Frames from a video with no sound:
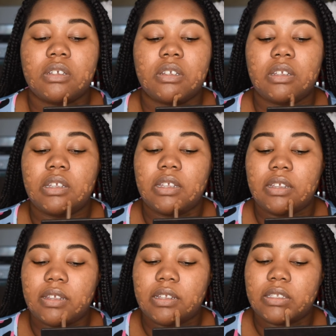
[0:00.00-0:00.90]

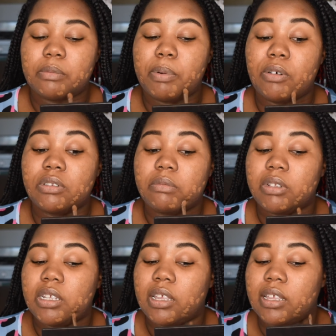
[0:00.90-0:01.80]
He
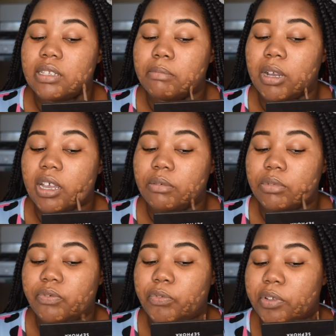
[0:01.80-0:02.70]
supposedly, his mind
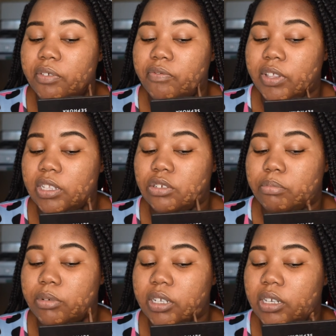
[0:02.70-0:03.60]
was for the village,
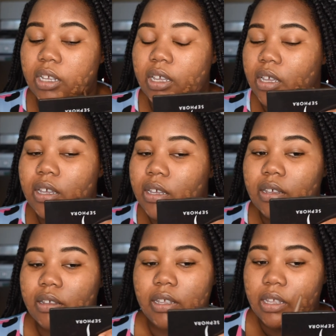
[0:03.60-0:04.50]
but
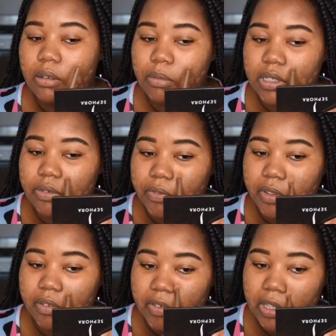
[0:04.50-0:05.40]
he wasn't for
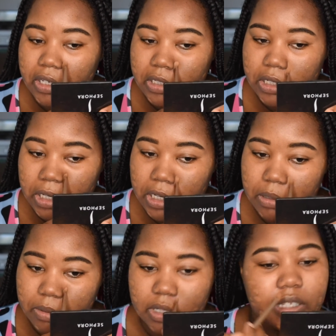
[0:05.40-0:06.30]
the village.
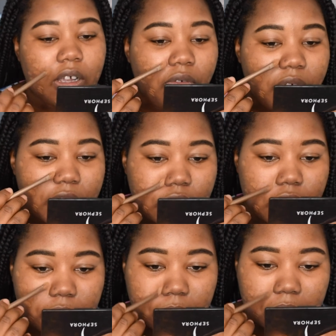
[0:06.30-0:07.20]
He was selfish.